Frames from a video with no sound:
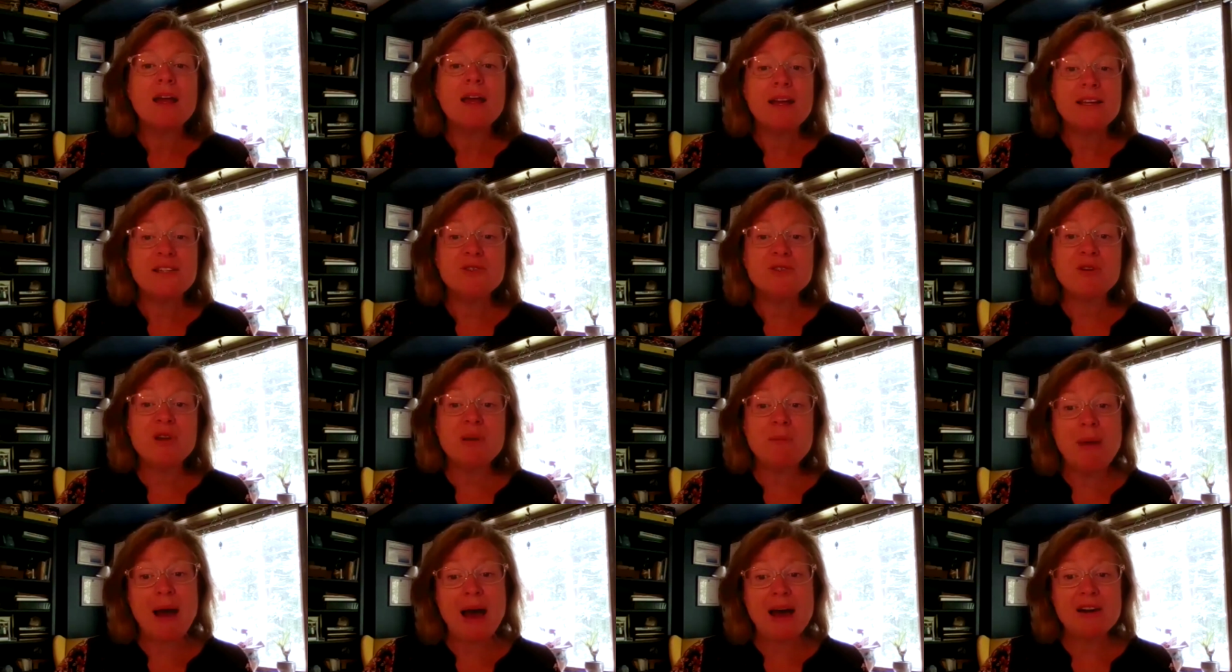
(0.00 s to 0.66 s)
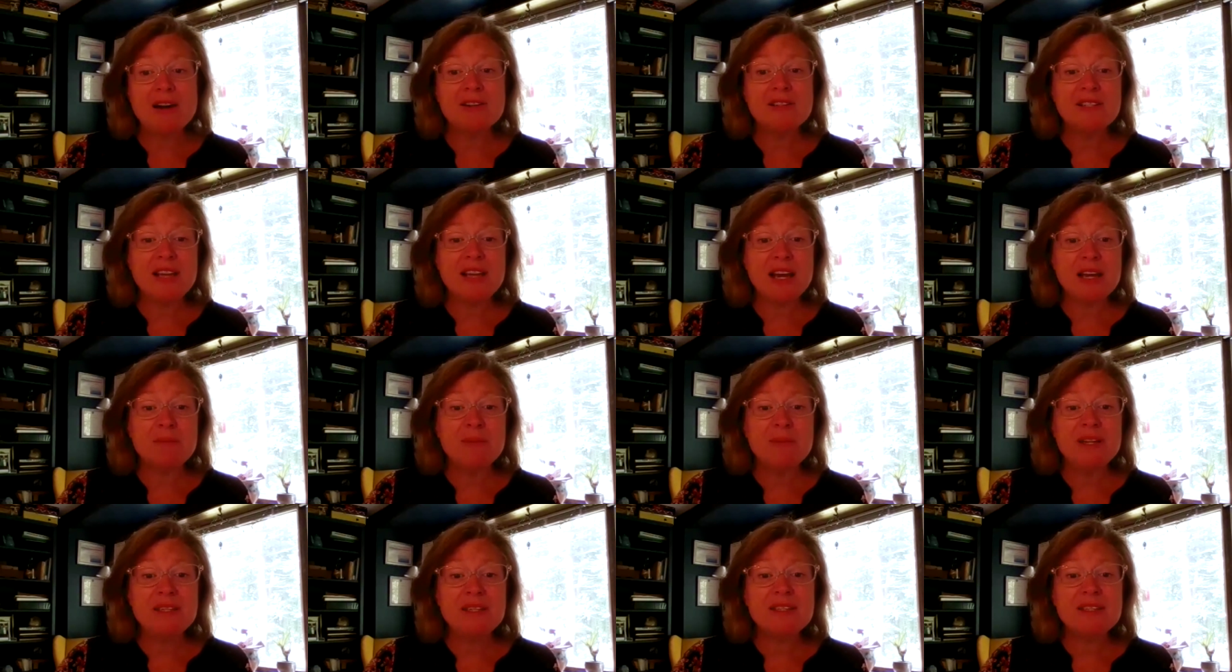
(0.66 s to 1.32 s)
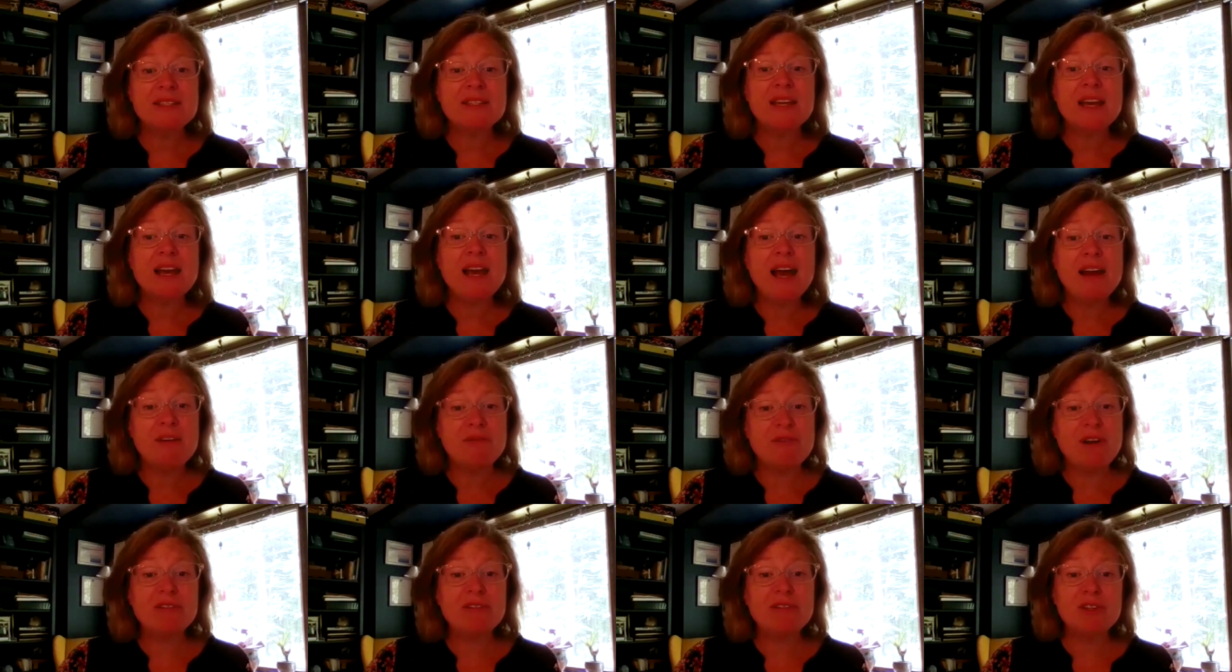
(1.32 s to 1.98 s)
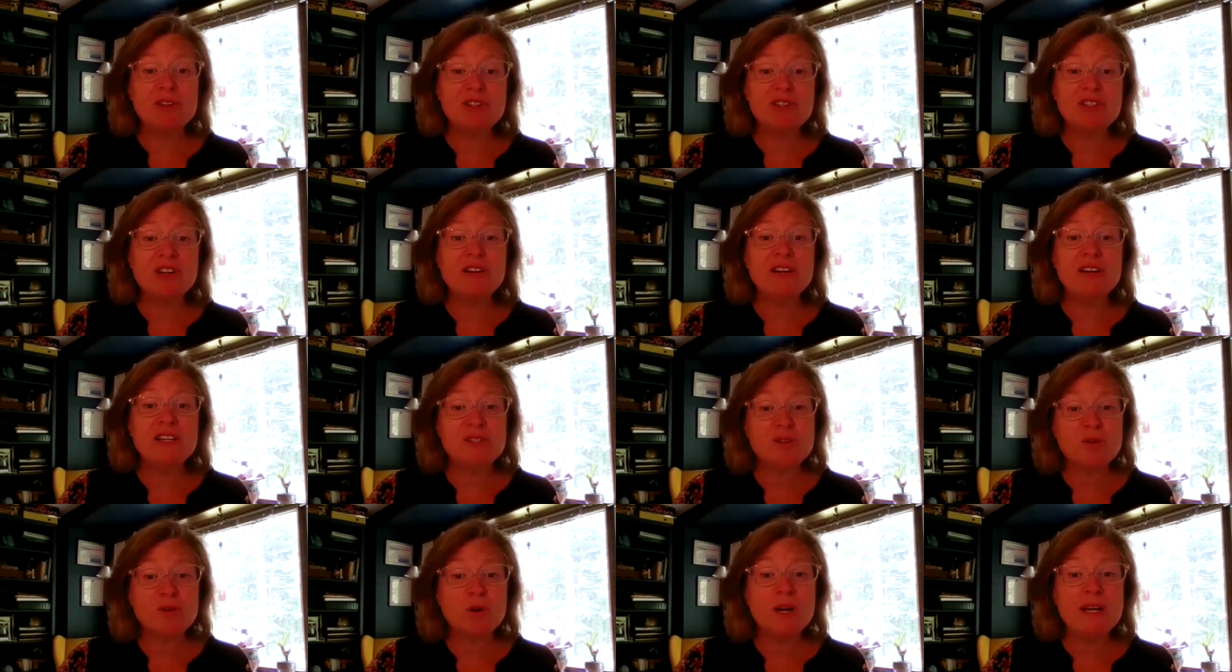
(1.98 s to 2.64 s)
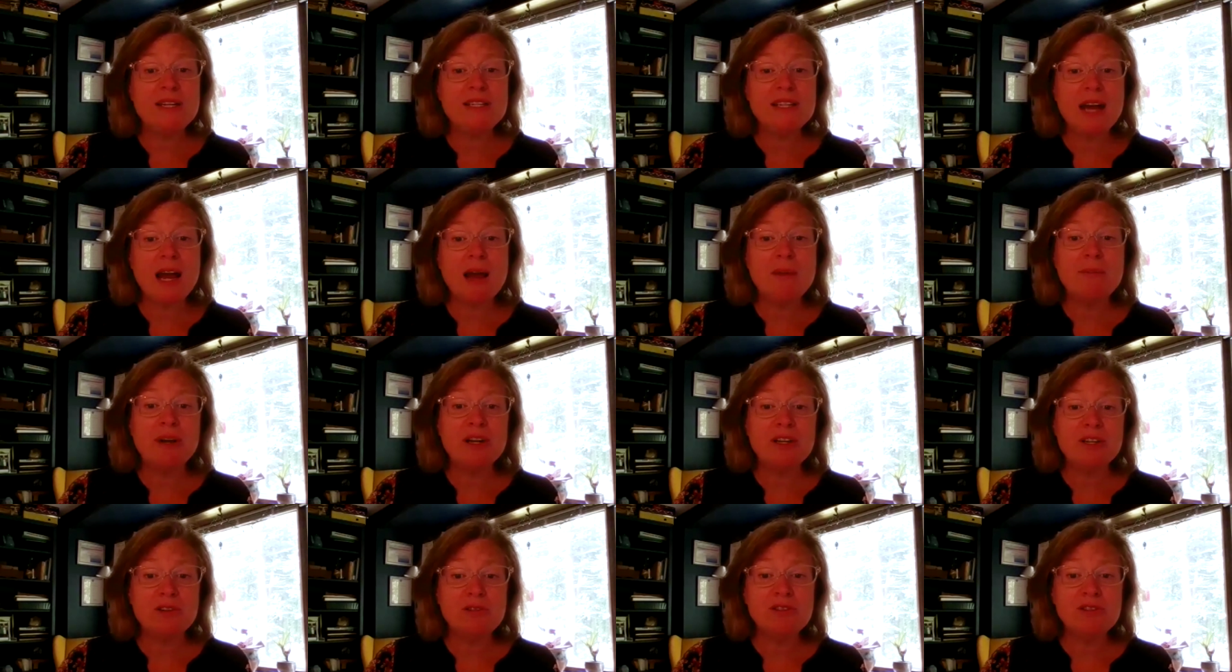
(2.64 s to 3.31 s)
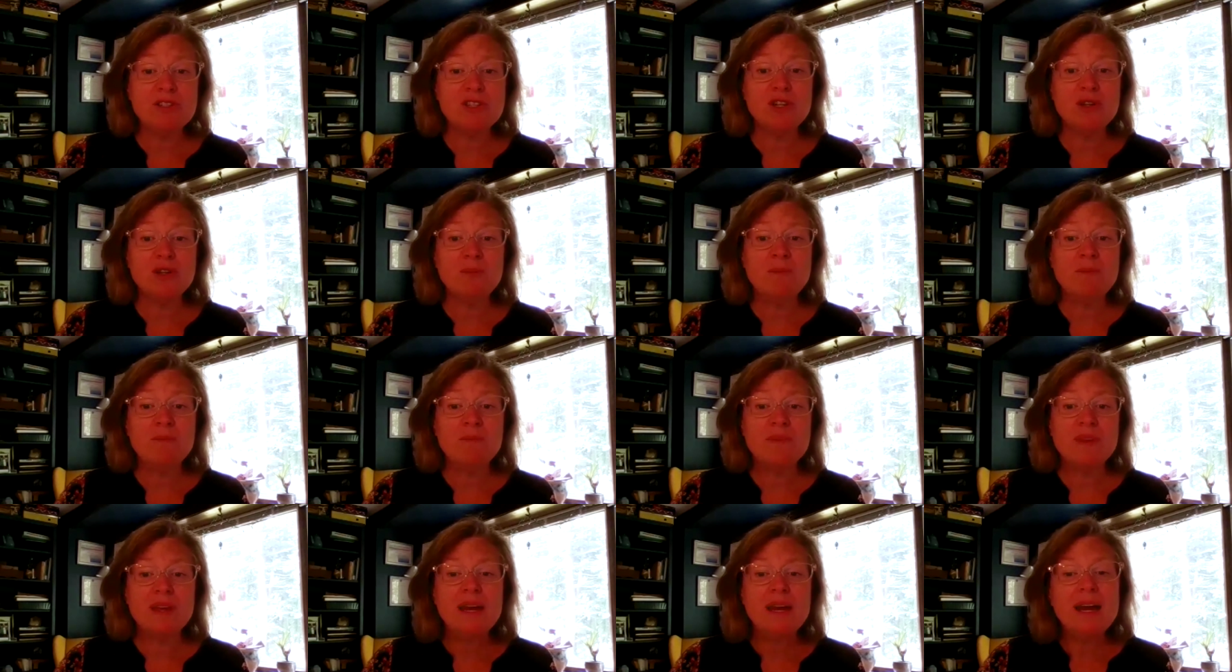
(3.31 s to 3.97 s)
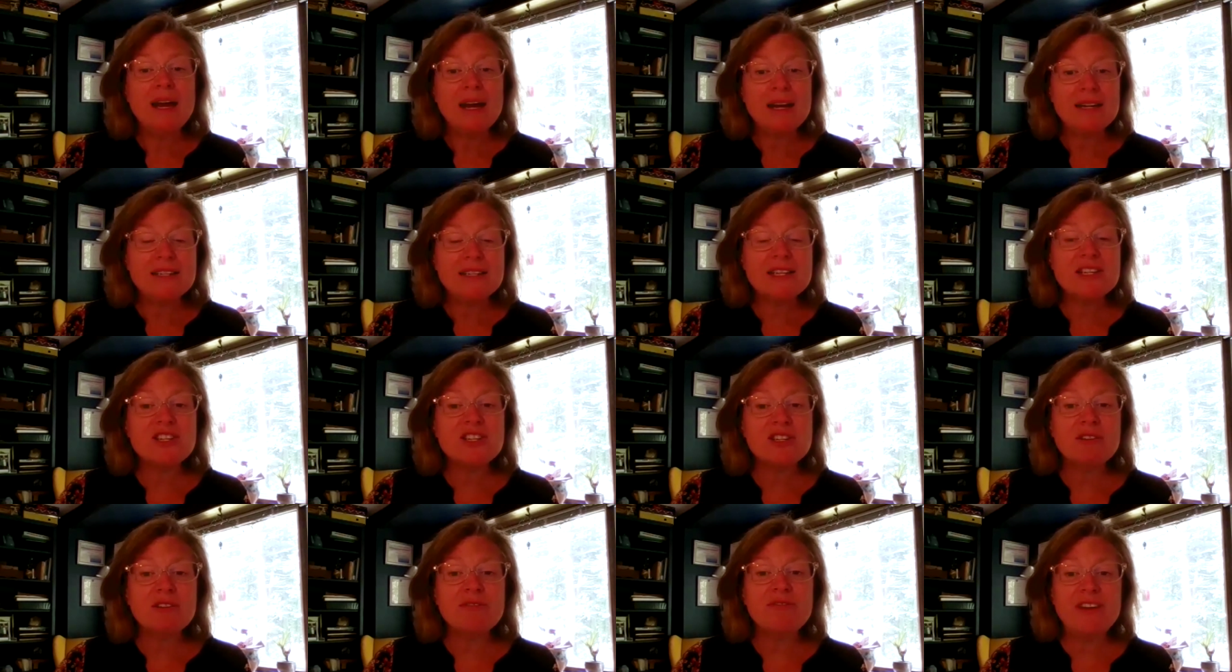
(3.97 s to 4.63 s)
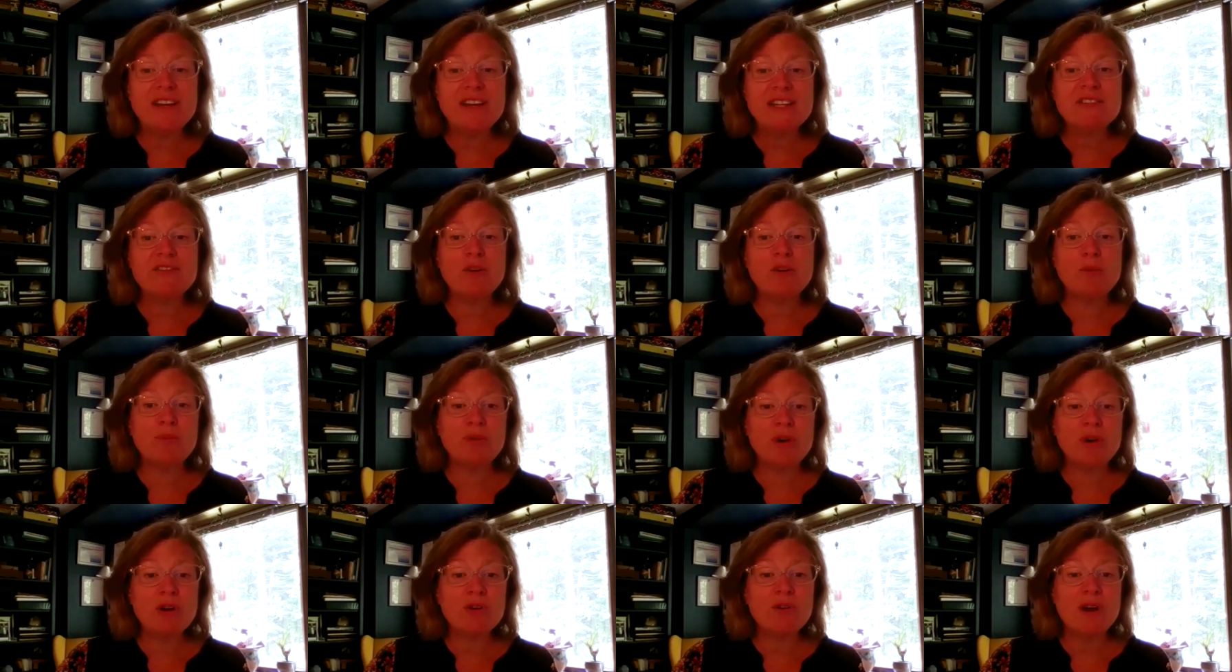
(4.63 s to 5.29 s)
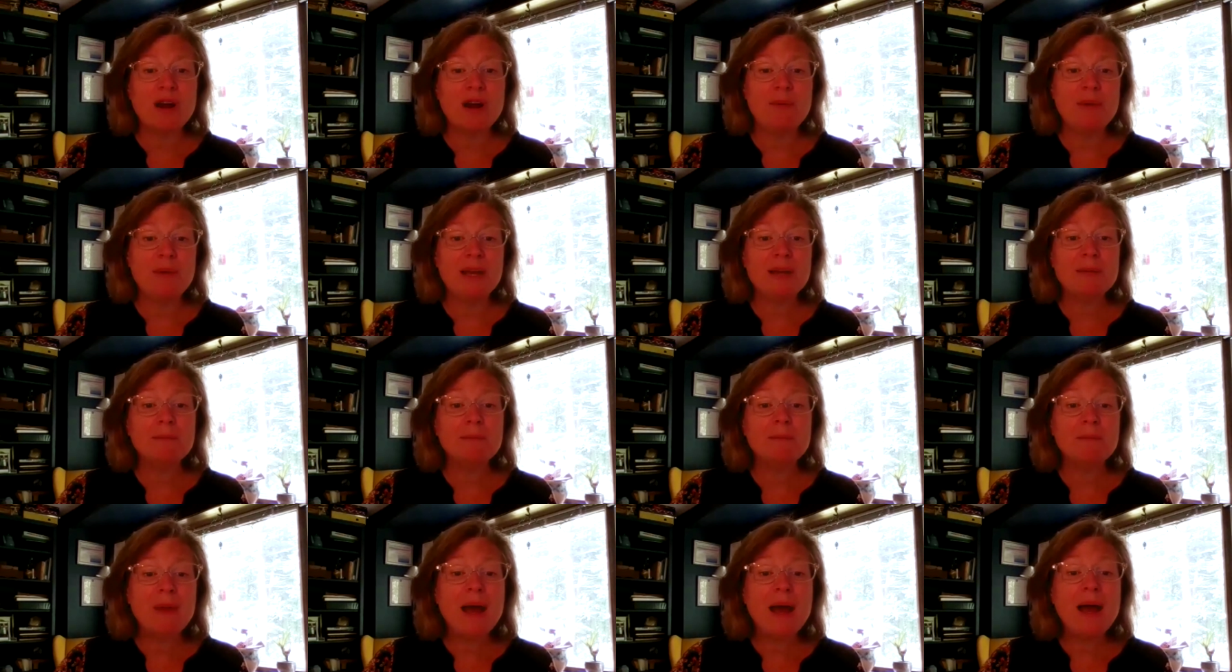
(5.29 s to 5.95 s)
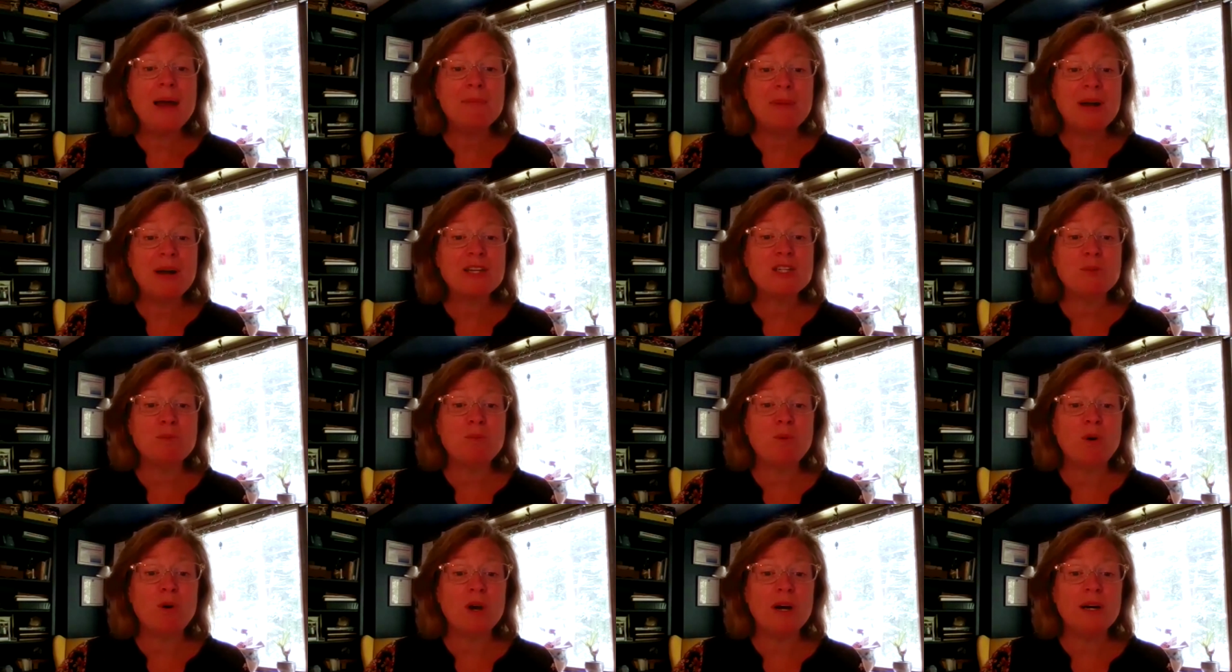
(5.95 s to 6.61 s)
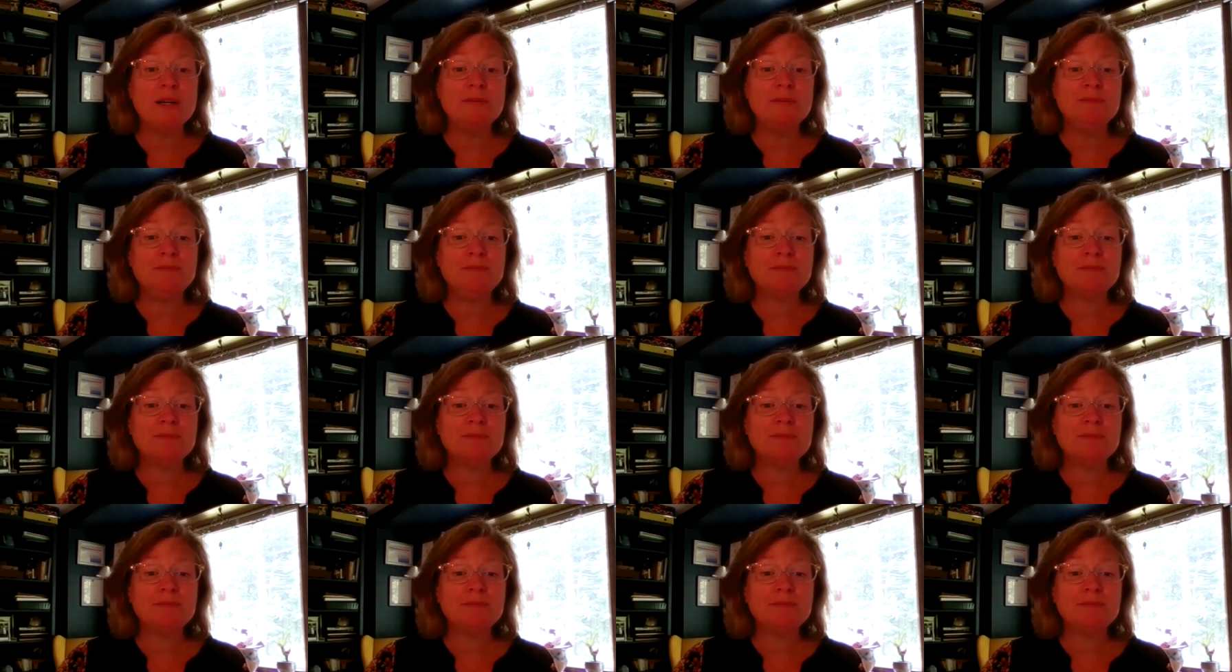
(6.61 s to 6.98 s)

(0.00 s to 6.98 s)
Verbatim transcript: History Matters segments and revolutionary Storytime on YouTube, additional festival programming, and much more.